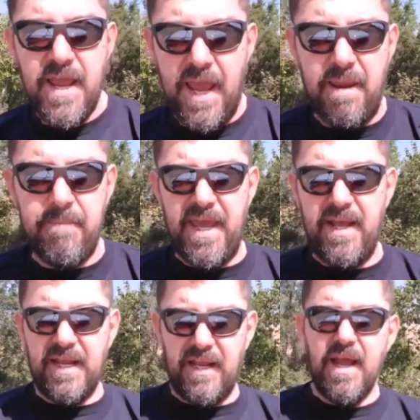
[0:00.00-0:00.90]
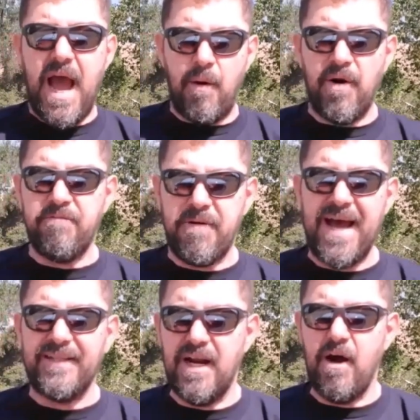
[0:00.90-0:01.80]
Amen. Our
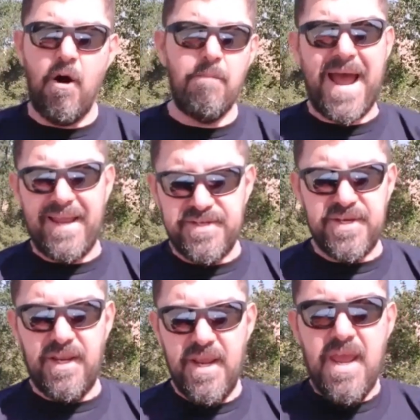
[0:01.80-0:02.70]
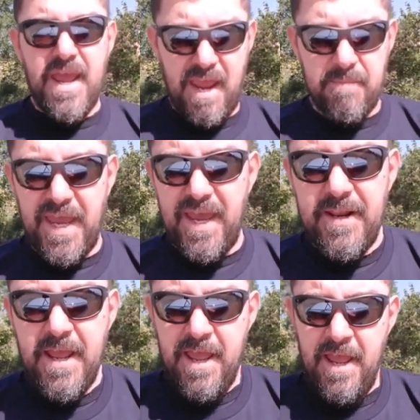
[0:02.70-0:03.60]
Father Almighty. Amen.